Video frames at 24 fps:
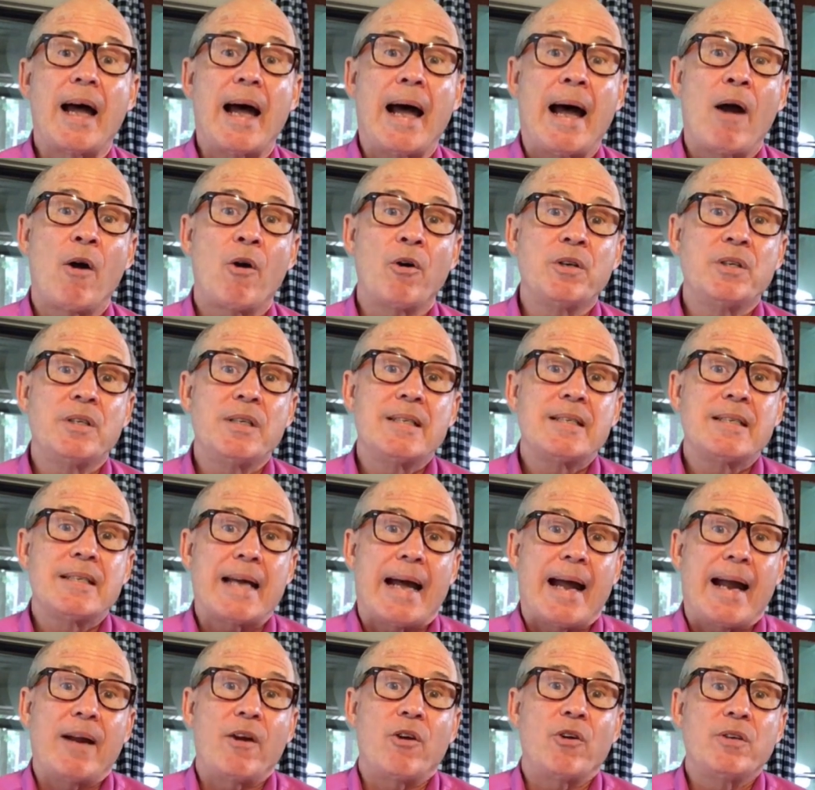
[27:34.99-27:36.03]
our
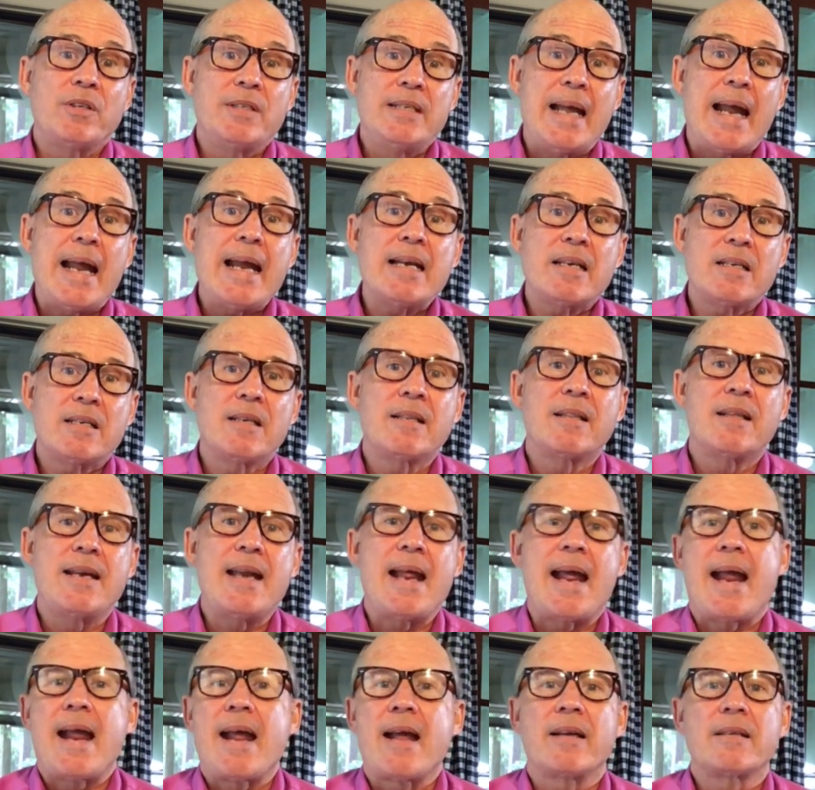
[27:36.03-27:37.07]
desired date to the
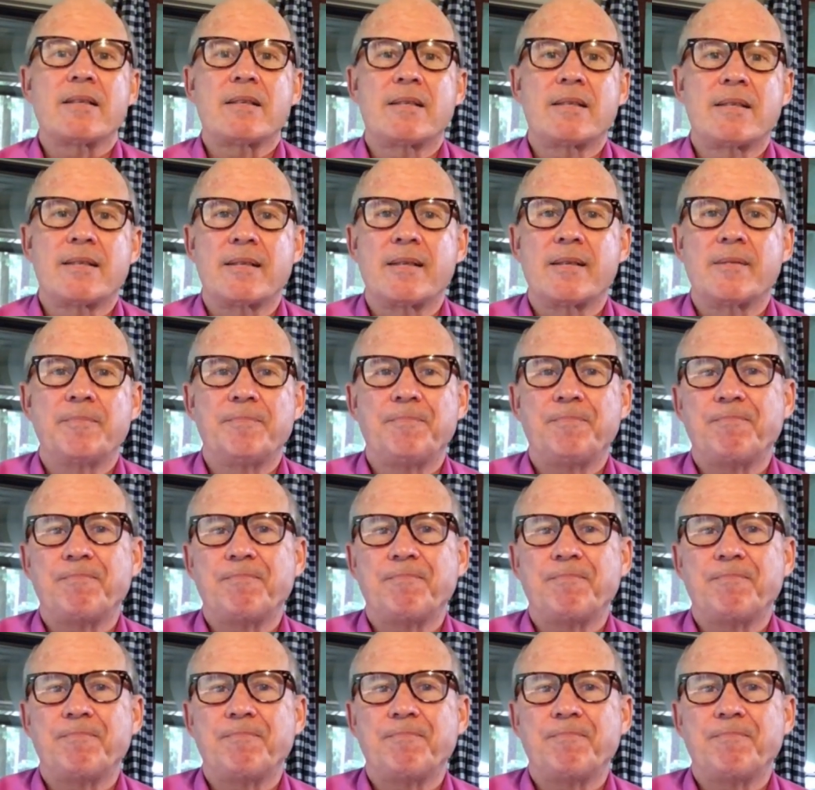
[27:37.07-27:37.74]
dance